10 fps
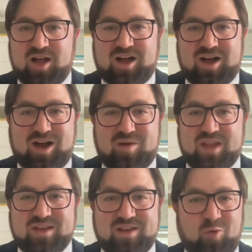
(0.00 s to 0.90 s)

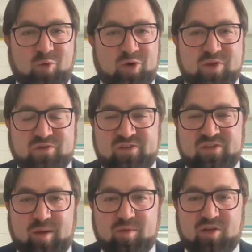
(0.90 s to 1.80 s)
or there's
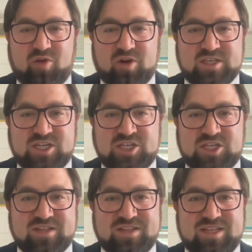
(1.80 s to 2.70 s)
some other
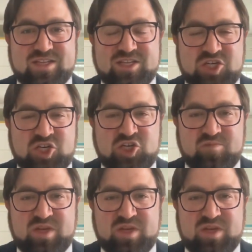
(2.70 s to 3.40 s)
indicia. This should be